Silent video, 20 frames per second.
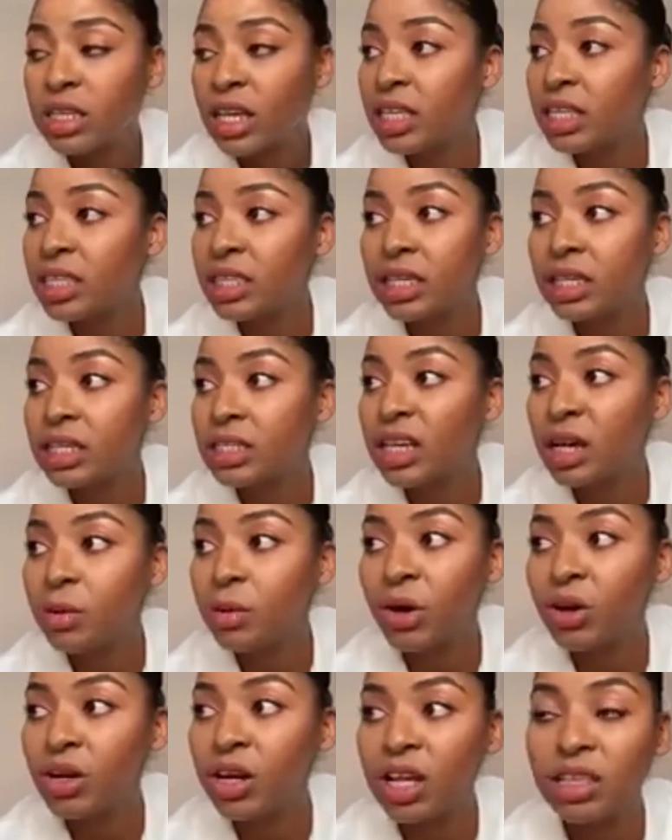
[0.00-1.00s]
say things
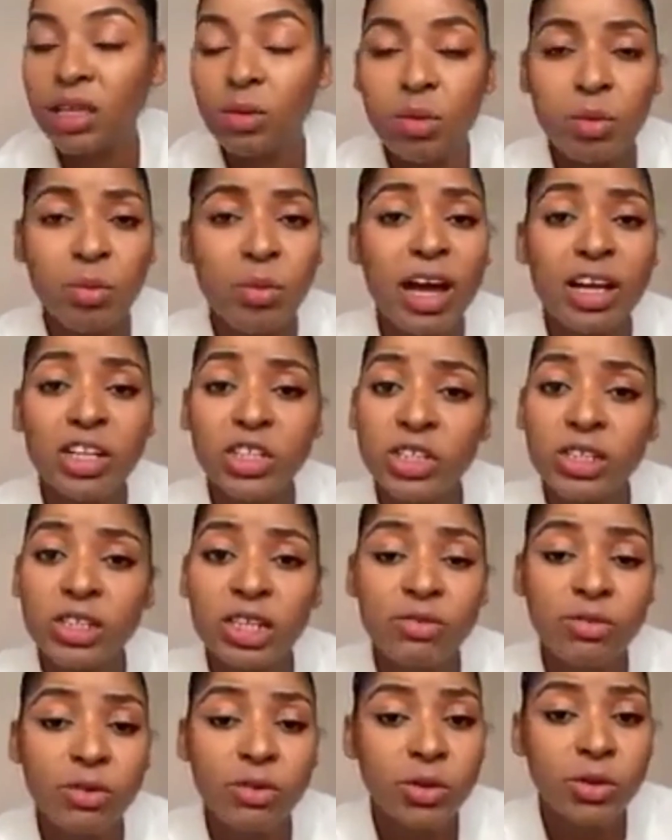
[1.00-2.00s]
about other people.
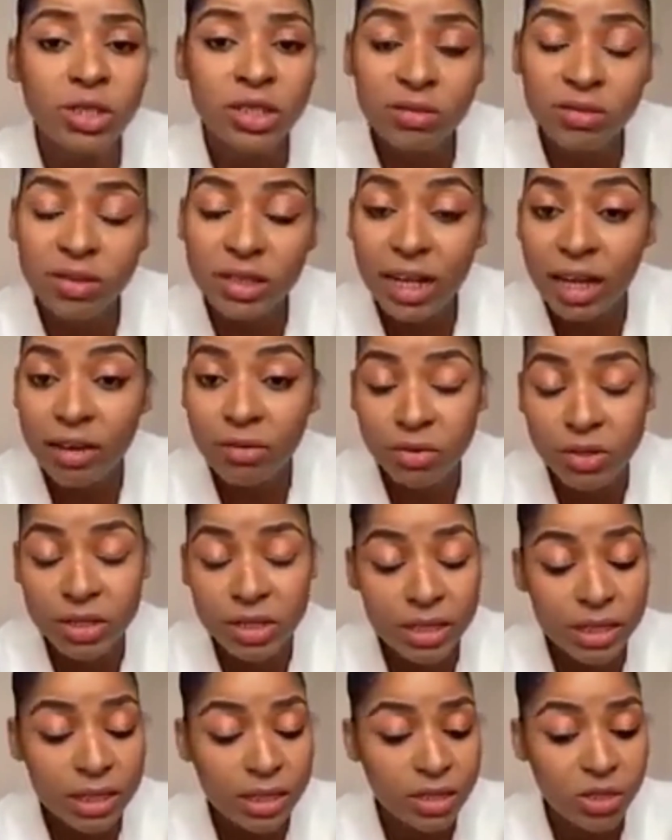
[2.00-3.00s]
Actually, if you don't even have
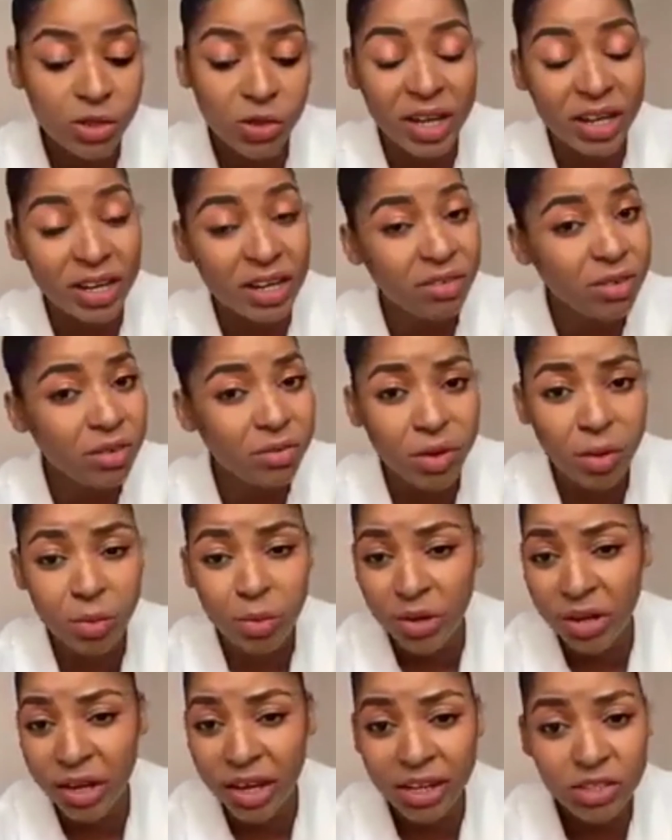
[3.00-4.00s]
receipts, you can even
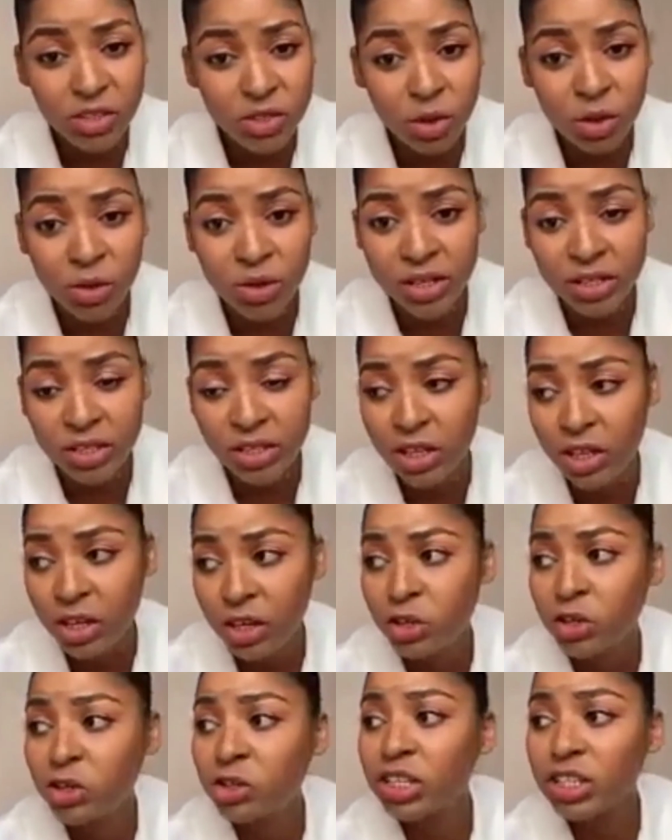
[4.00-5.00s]
fabricate stories.
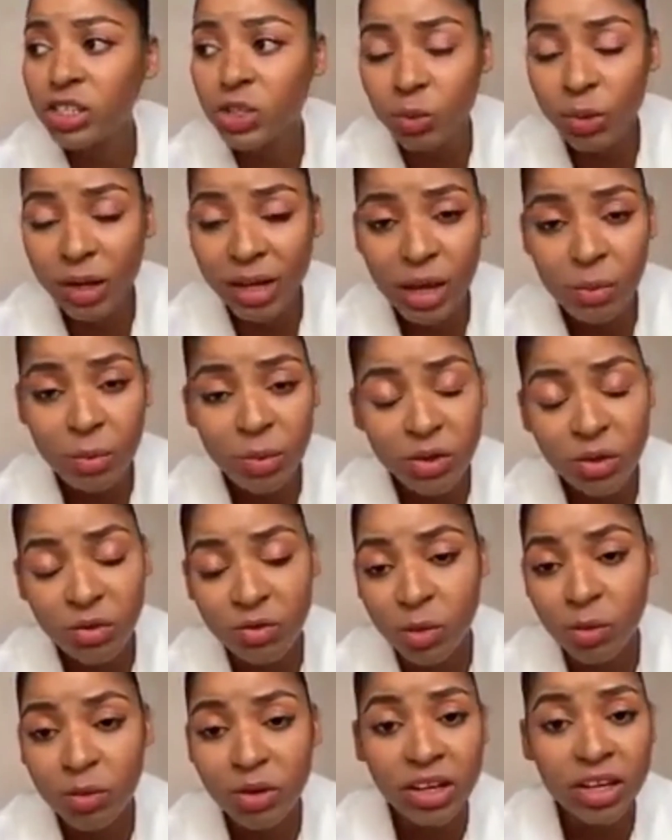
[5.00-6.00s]
You just wake up and
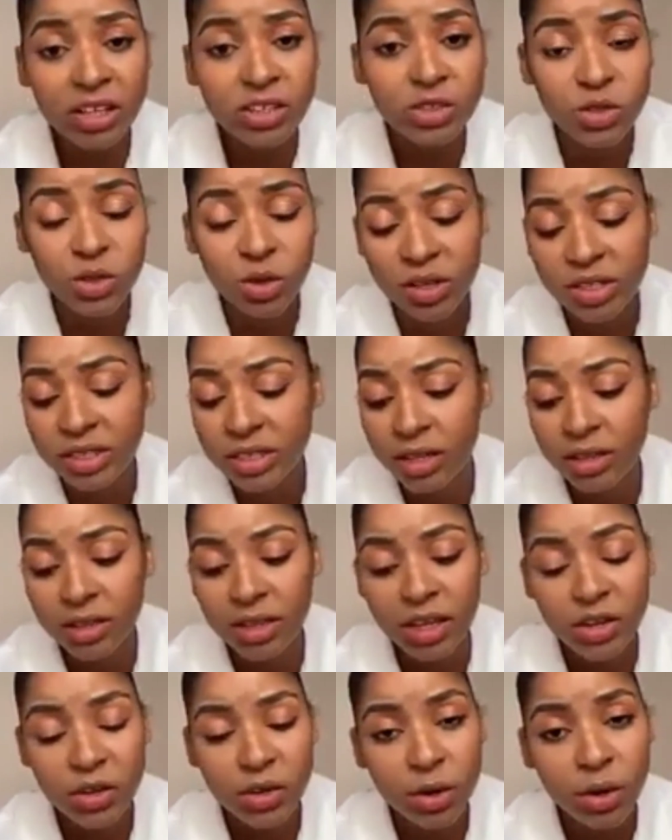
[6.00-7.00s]
you fabricate stories
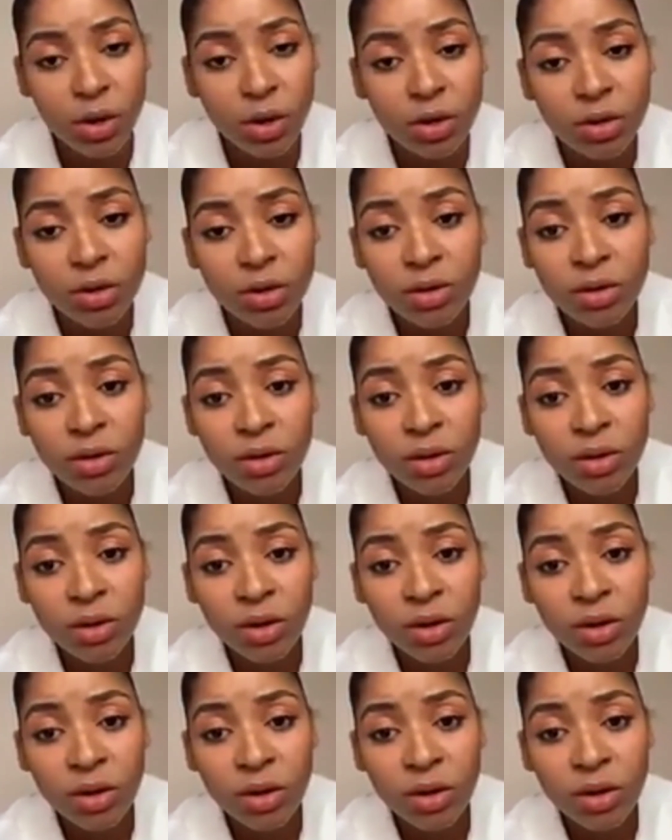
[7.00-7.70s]
and there you go.